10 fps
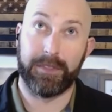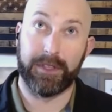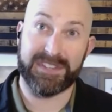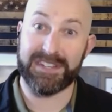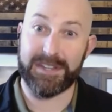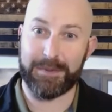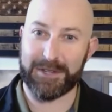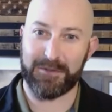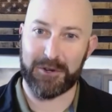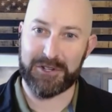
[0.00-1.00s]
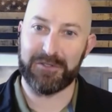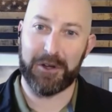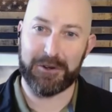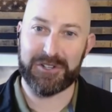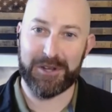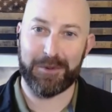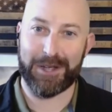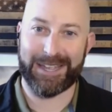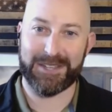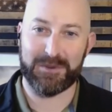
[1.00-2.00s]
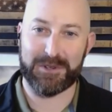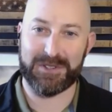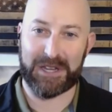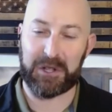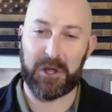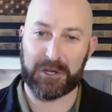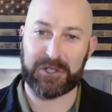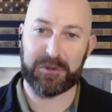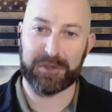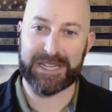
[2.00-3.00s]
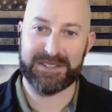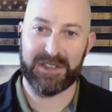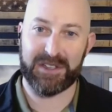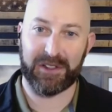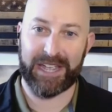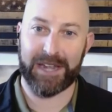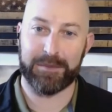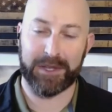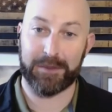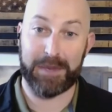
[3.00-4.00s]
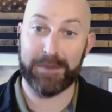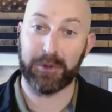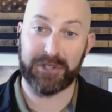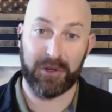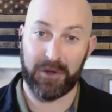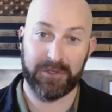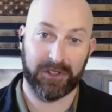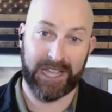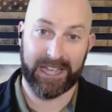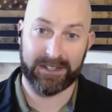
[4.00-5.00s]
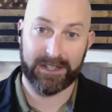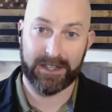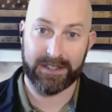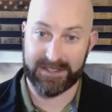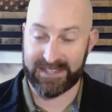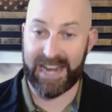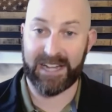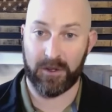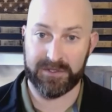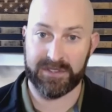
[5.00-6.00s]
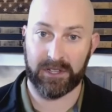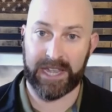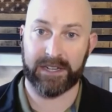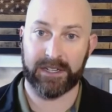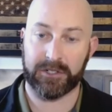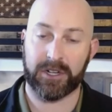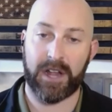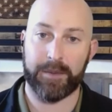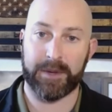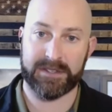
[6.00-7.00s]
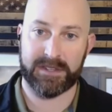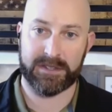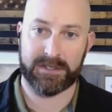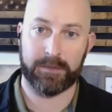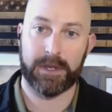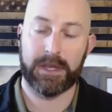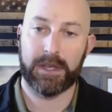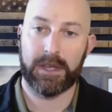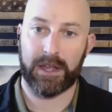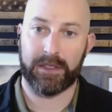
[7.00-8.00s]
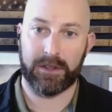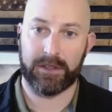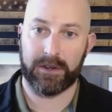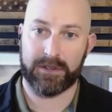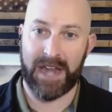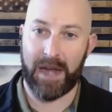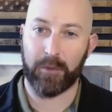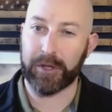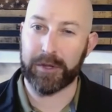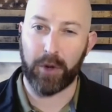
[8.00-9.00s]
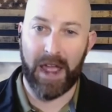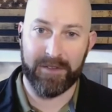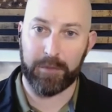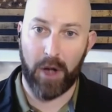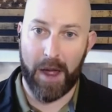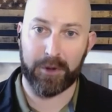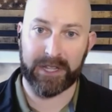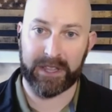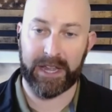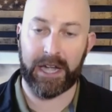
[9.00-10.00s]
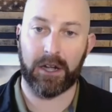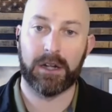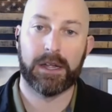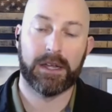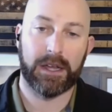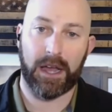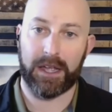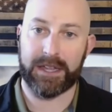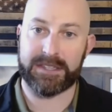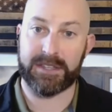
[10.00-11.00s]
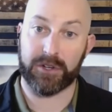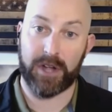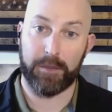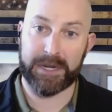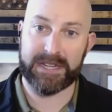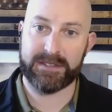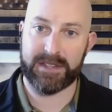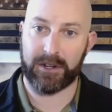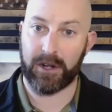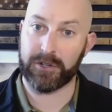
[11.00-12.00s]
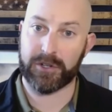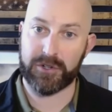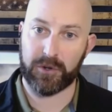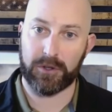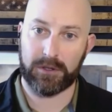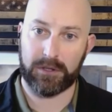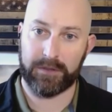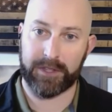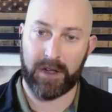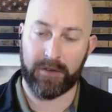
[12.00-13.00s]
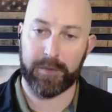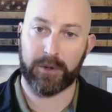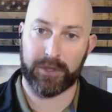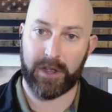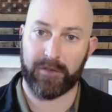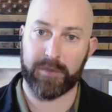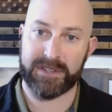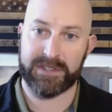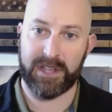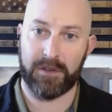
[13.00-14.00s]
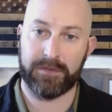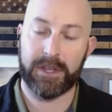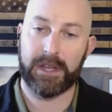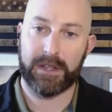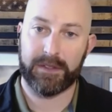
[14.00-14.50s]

CCP's version of ownership, I guess, which is like a long-term lease on the land, but the people don't own the land. The state owns the land under a communist system. There's not really private property there. It's either companies that are under control of the government or the government itself